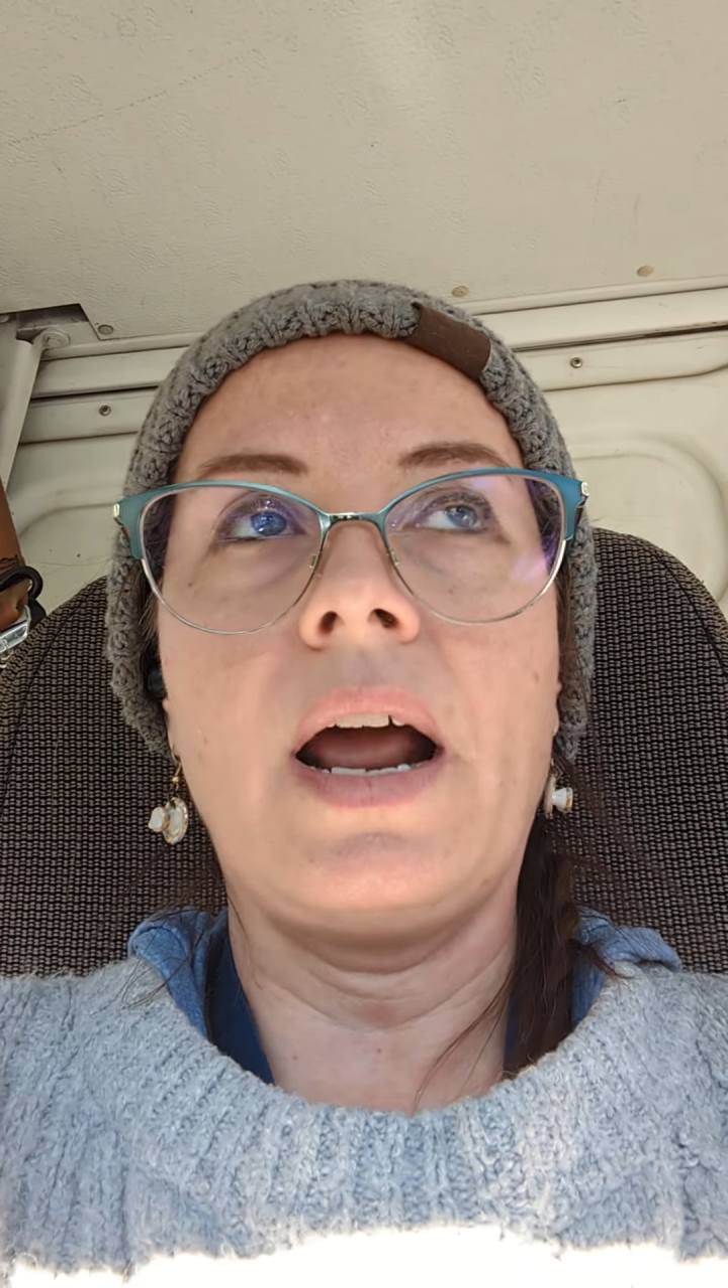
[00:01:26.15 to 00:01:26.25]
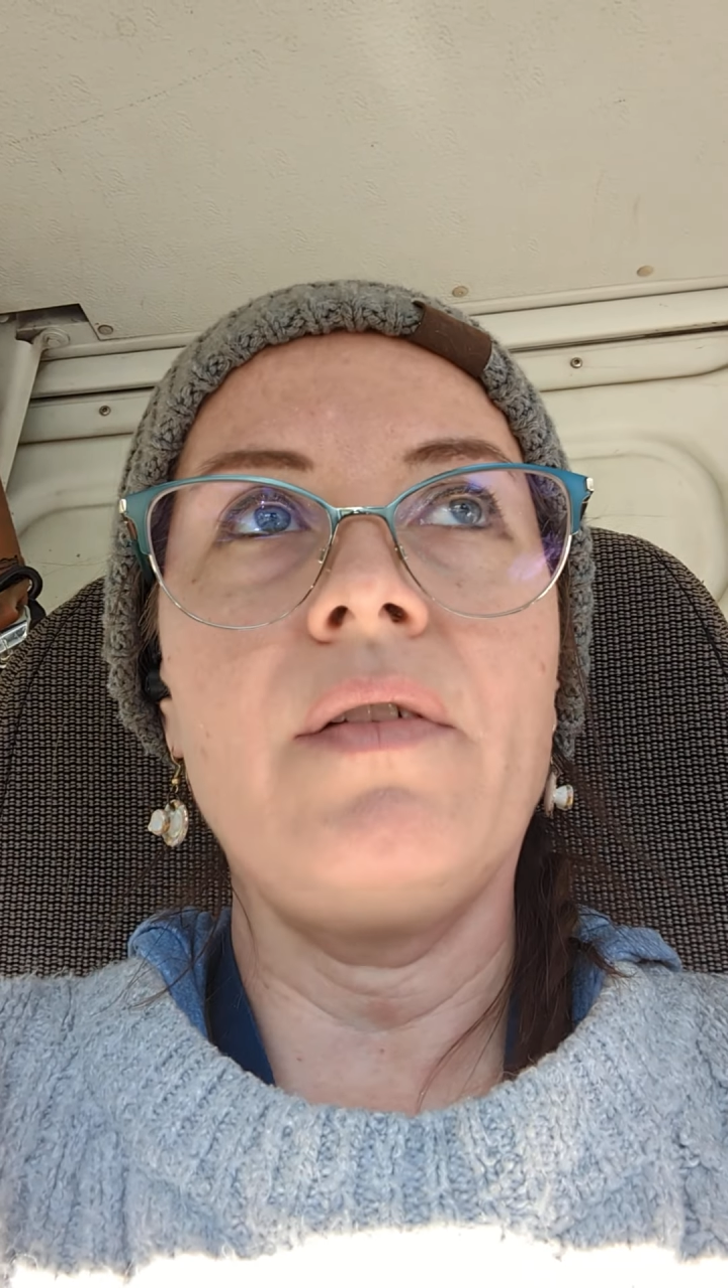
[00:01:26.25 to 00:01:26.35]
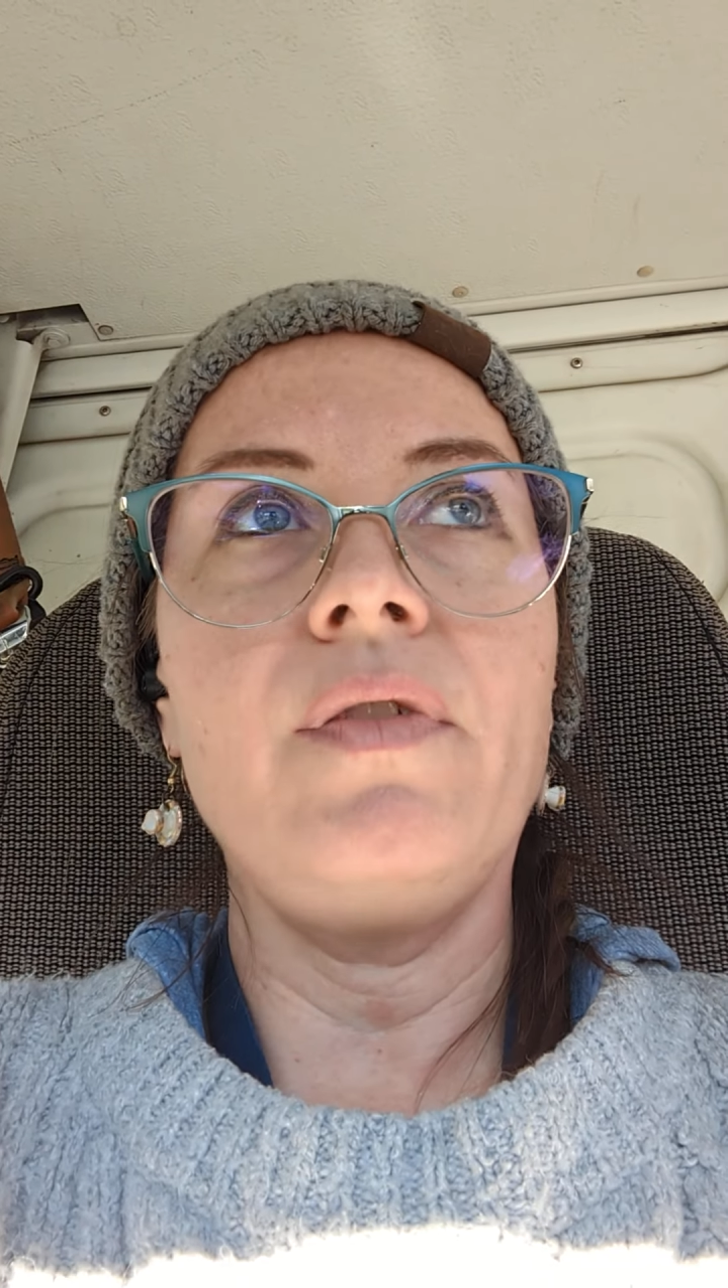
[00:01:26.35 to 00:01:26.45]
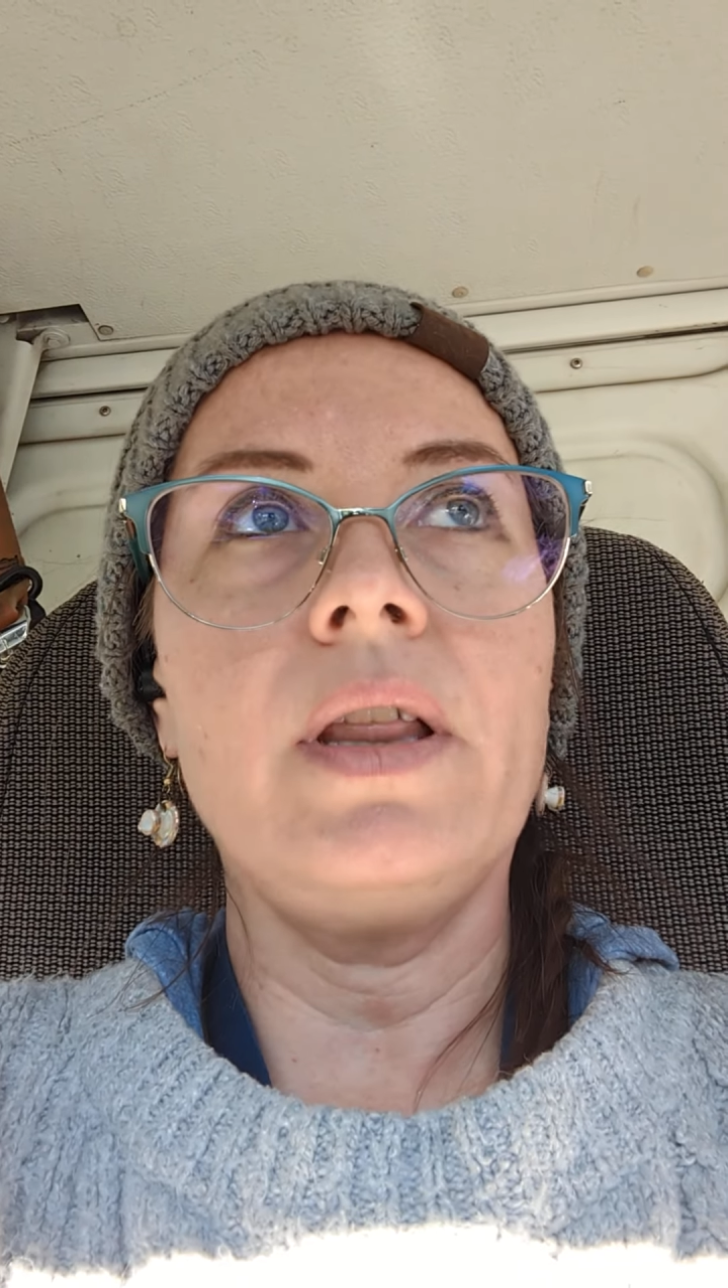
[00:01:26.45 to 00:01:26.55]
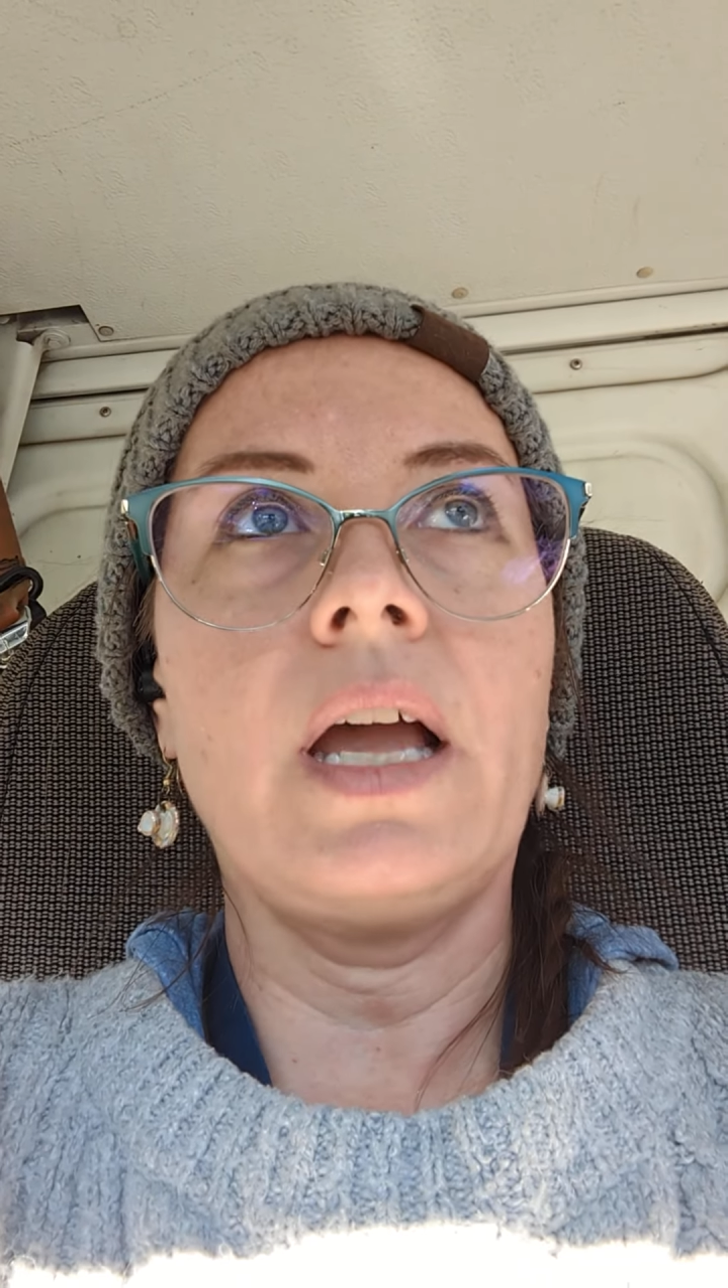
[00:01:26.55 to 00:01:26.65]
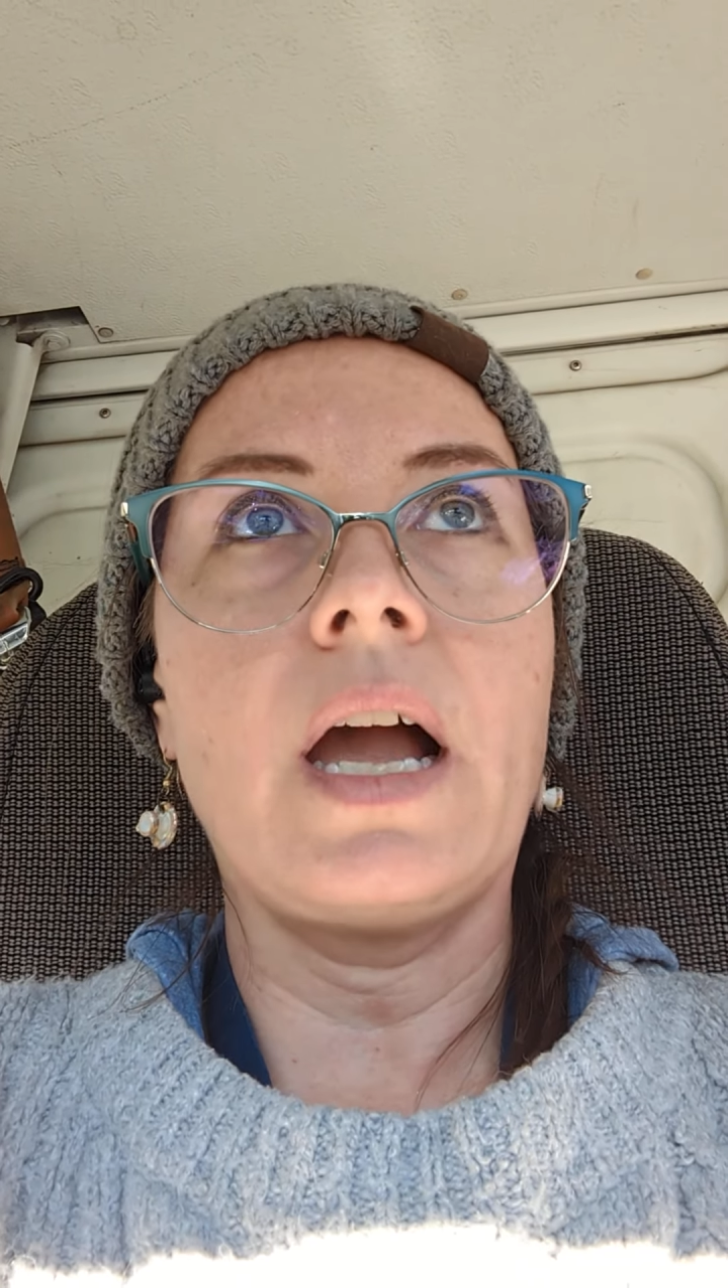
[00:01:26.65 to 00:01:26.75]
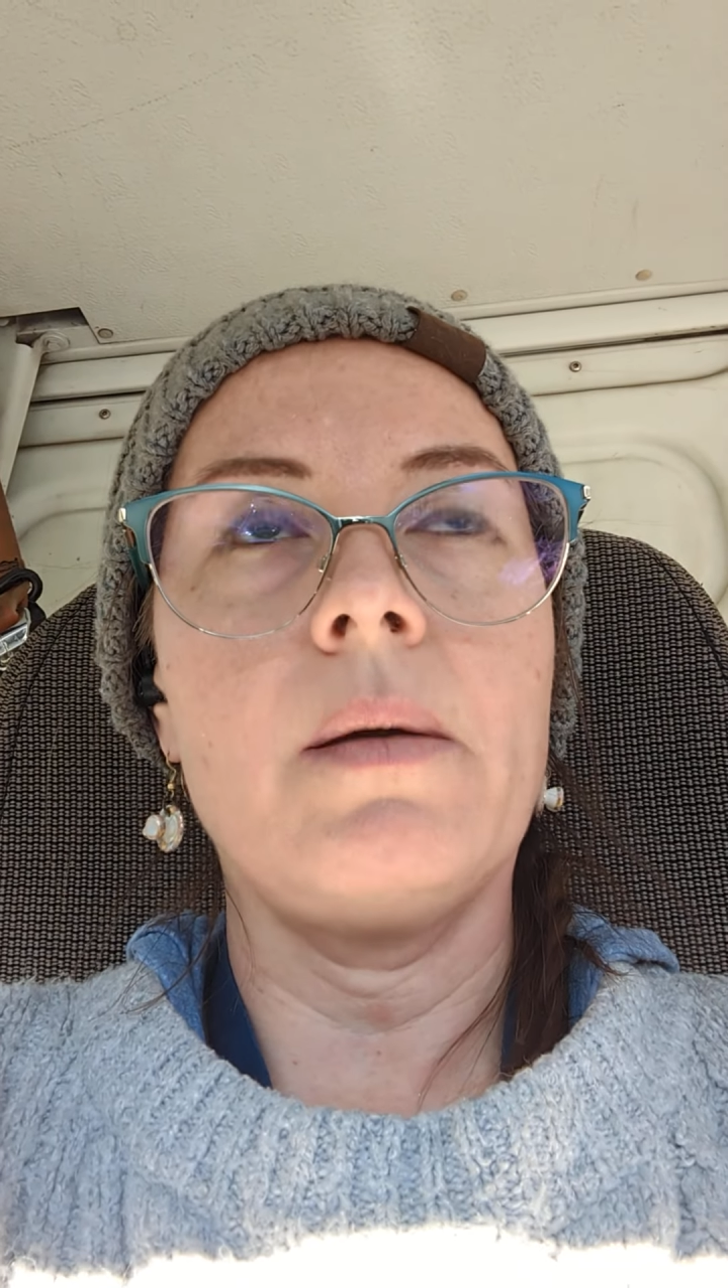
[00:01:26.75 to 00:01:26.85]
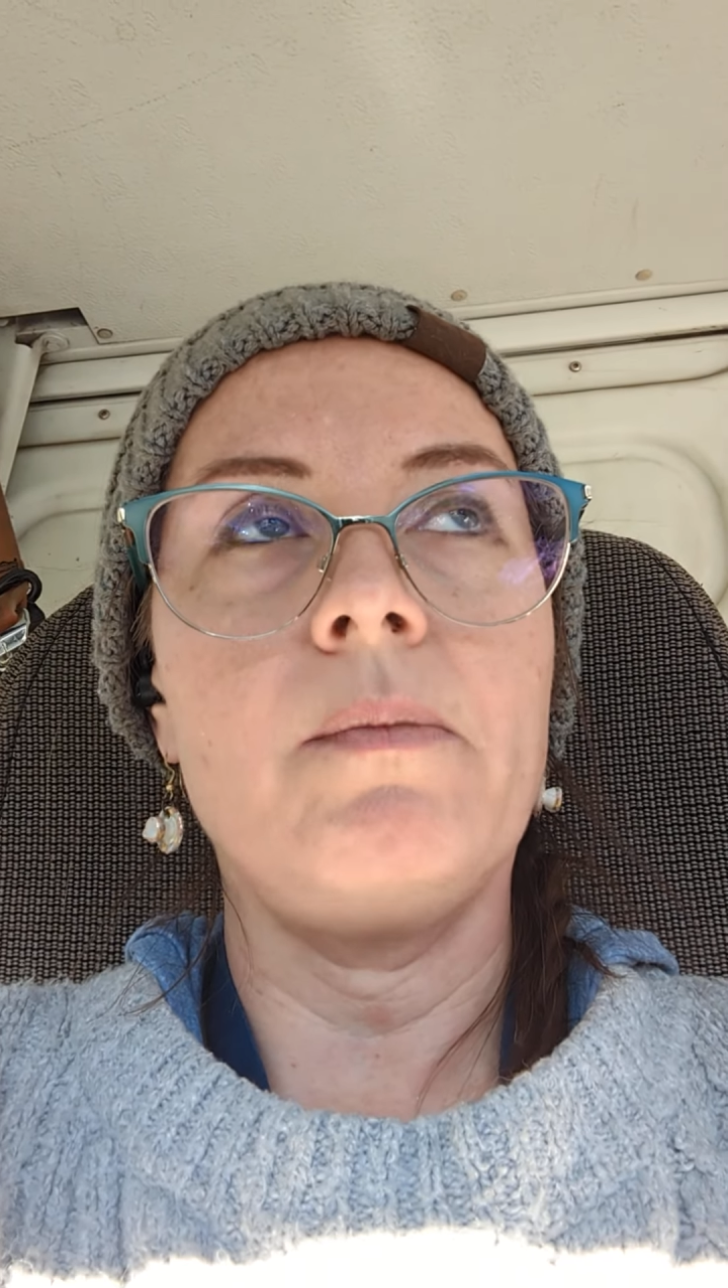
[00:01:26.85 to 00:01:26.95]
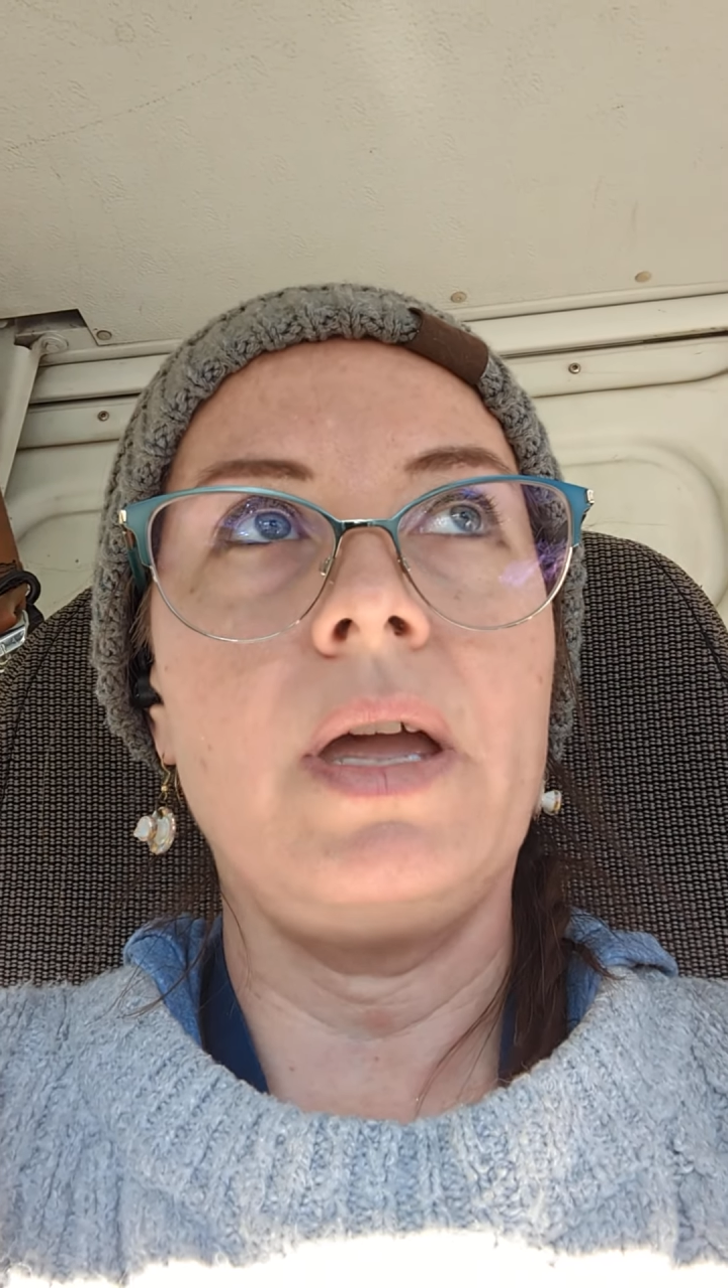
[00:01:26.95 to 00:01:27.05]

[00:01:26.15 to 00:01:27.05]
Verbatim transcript: I feel like I'm